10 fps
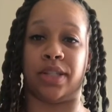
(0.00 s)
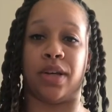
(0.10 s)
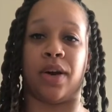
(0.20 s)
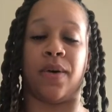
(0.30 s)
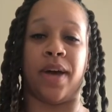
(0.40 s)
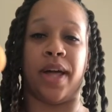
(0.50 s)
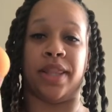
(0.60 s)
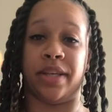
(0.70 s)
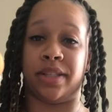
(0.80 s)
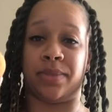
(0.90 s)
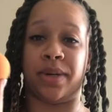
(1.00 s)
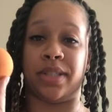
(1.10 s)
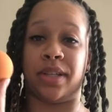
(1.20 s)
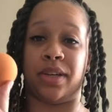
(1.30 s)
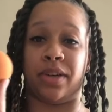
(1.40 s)
So this one
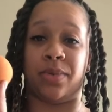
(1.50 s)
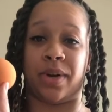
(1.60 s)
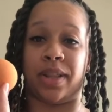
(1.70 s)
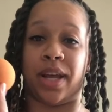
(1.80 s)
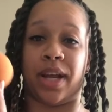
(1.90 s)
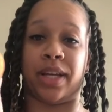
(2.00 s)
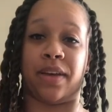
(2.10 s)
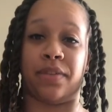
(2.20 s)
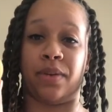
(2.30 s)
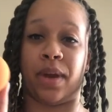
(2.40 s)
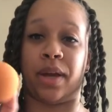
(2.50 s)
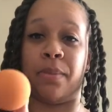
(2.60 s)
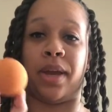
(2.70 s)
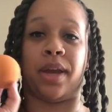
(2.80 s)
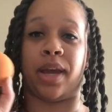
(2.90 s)
is a good one that I definitely
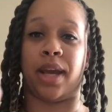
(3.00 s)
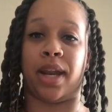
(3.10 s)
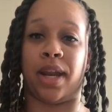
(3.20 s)
recommend. Again,